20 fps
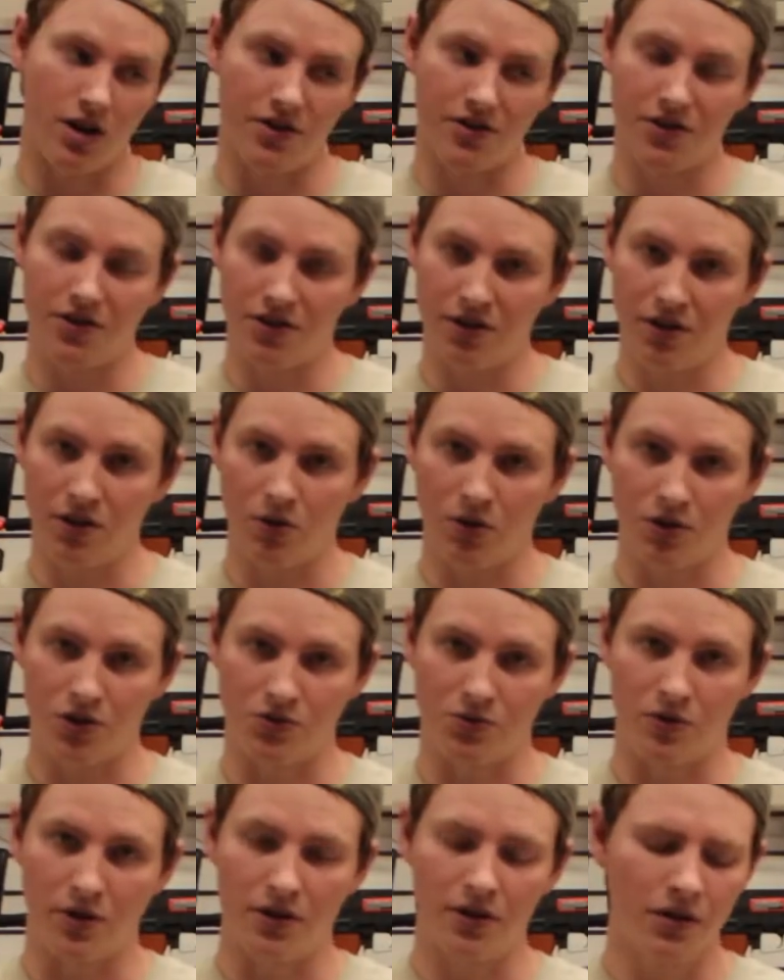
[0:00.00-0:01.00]
other than the orange
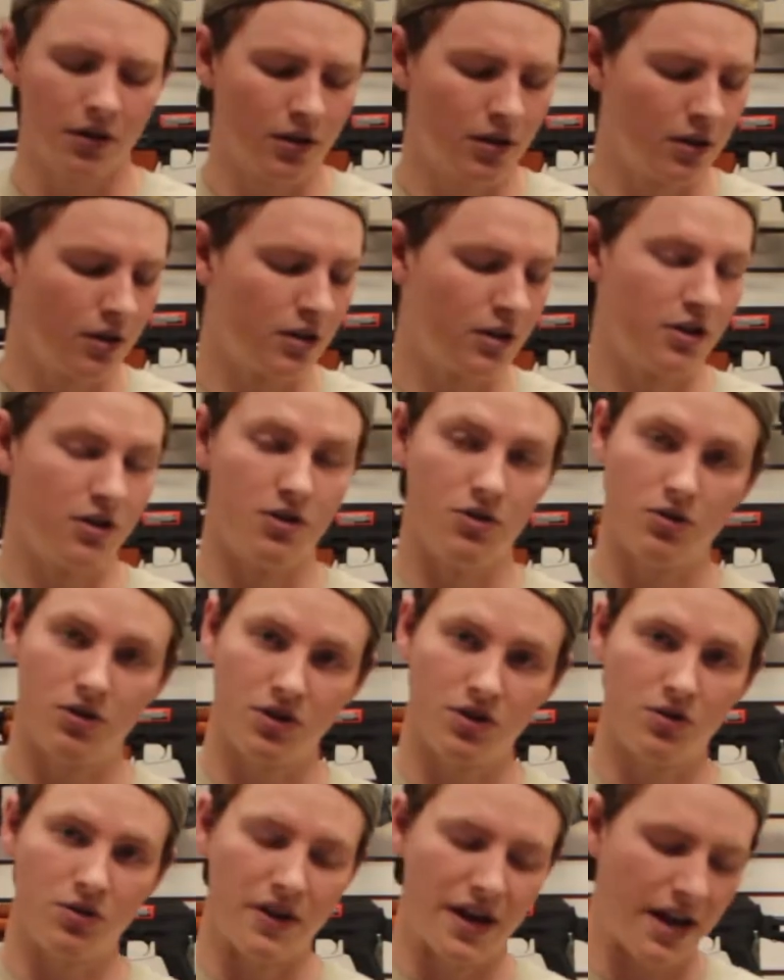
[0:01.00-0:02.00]
one, you
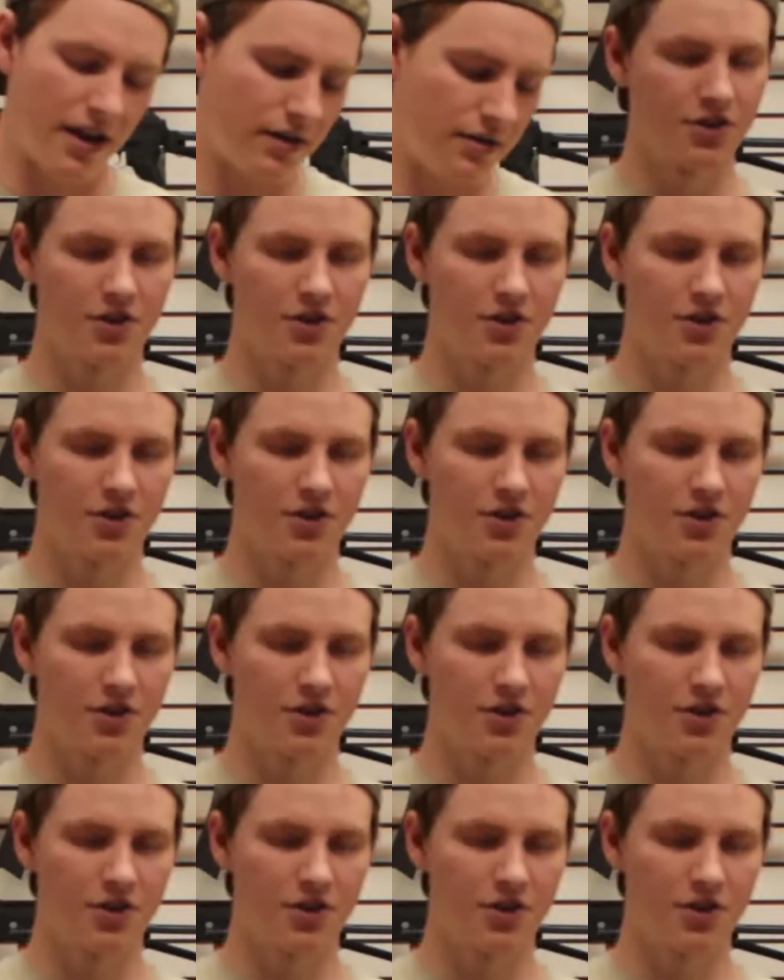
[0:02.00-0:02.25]
can do that.